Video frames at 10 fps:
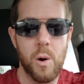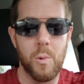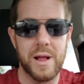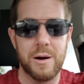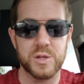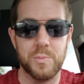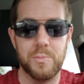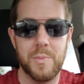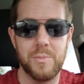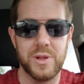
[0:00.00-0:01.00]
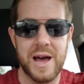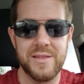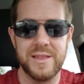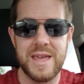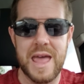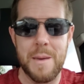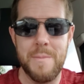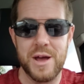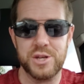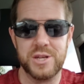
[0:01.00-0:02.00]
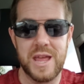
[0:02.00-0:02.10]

while I was blithely enmeshed